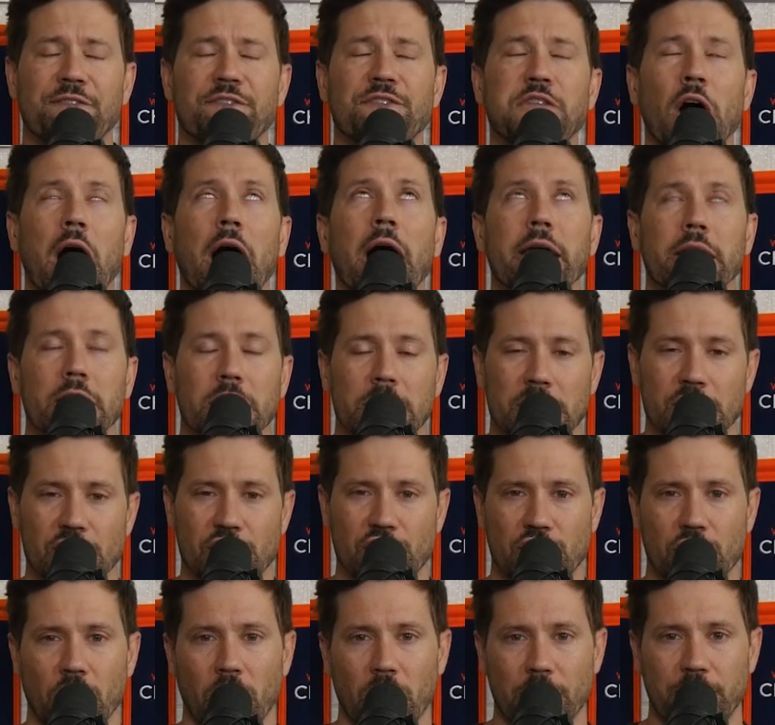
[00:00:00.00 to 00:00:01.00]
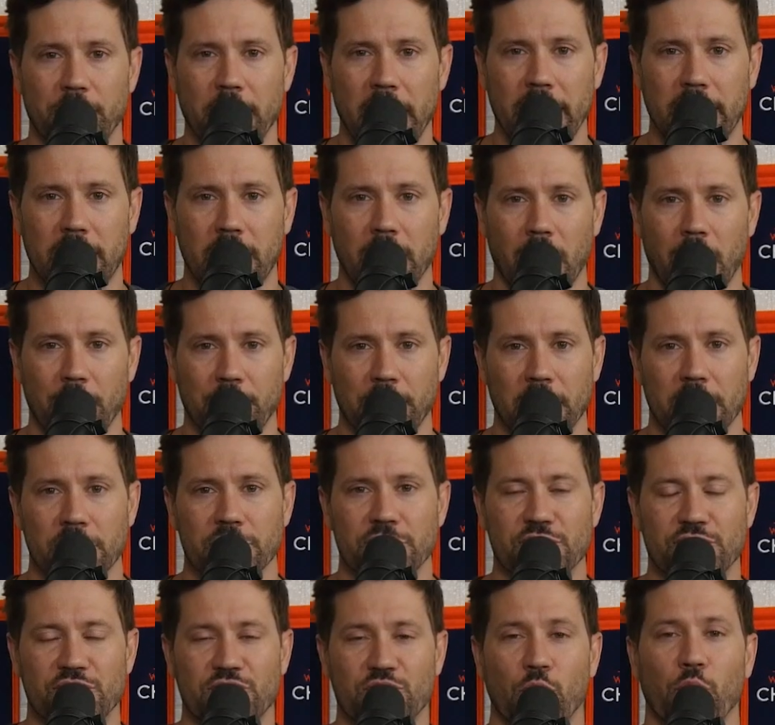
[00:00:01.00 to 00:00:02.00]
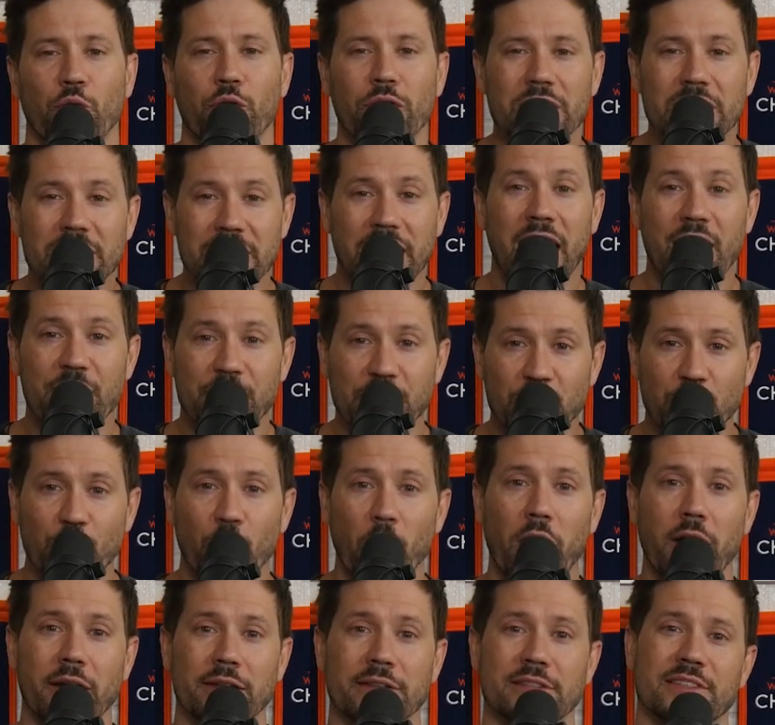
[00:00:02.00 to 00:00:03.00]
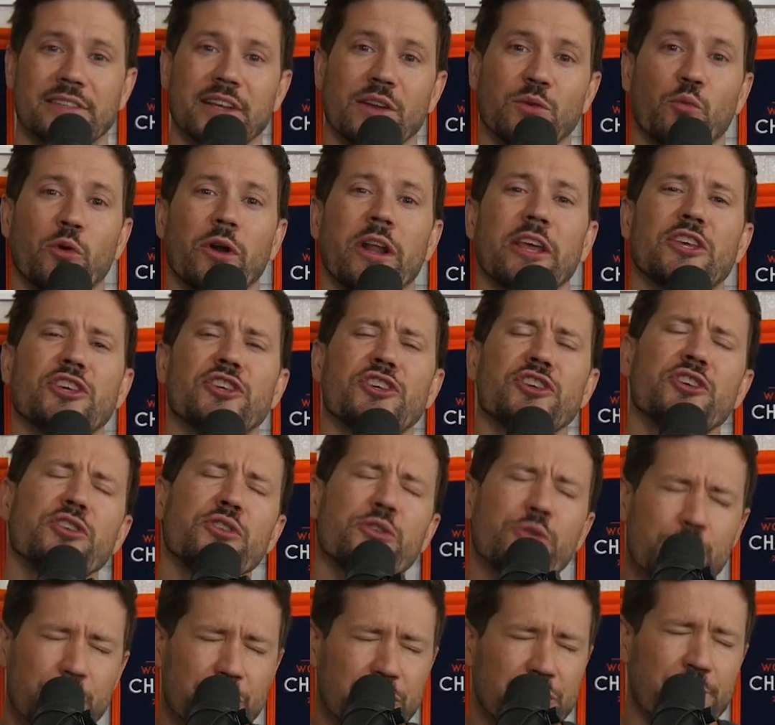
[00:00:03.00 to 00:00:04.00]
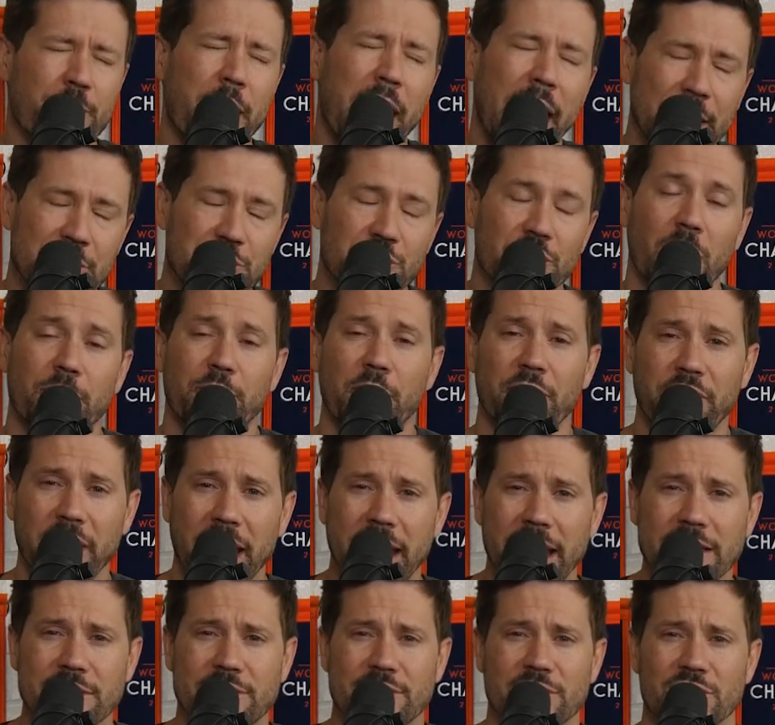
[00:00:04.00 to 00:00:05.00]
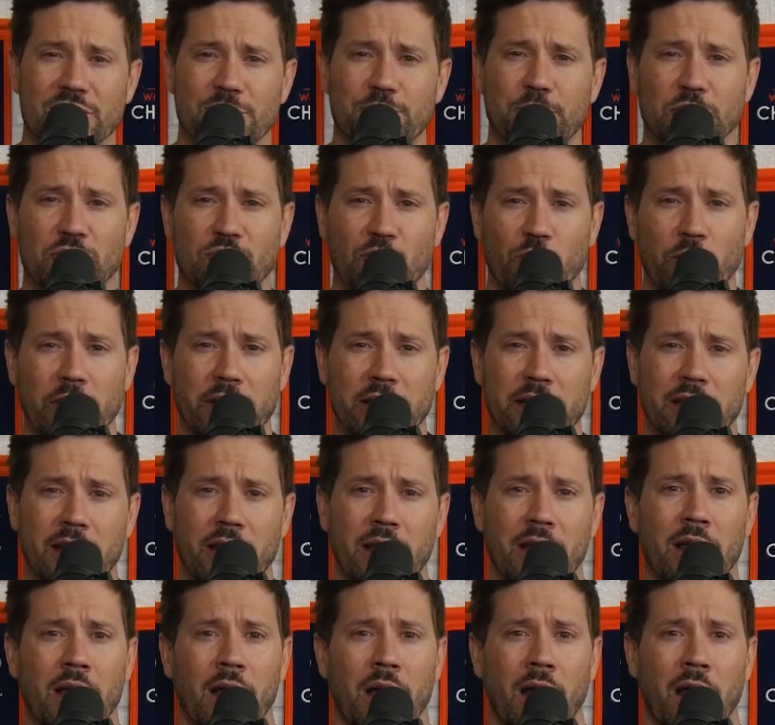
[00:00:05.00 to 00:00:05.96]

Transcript: finally showed back up to score 11 runs and win a huge matchup of aces between